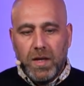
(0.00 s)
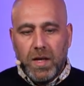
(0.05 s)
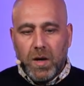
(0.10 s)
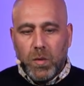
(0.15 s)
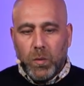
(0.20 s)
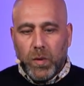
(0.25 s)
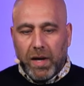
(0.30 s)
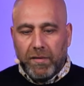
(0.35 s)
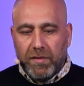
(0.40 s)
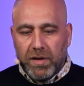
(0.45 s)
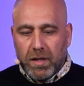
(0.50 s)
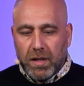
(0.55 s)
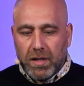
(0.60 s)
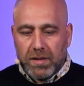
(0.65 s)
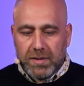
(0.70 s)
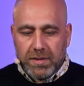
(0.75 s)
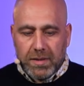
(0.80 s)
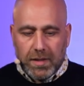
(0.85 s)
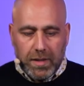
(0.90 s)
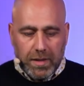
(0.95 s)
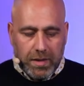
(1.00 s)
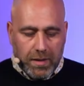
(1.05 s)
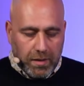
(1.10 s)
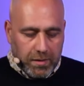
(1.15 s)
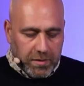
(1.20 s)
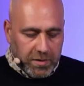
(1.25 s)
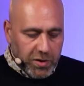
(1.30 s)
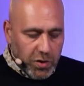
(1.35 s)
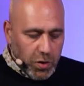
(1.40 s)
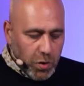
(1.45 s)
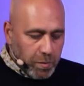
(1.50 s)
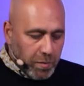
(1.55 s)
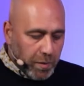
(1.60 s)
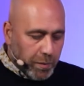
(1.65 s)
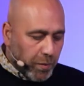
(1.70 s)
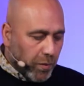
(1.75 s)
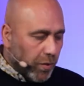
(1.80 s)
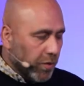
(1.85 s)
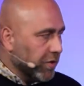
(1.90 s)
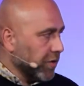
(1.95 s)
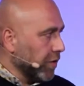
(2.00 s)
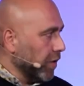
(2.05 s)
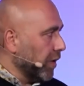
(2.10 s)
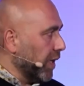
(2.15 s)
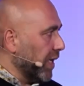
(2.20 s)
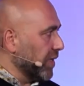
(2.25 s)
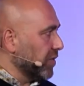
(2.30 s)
We have a consumer portal, as you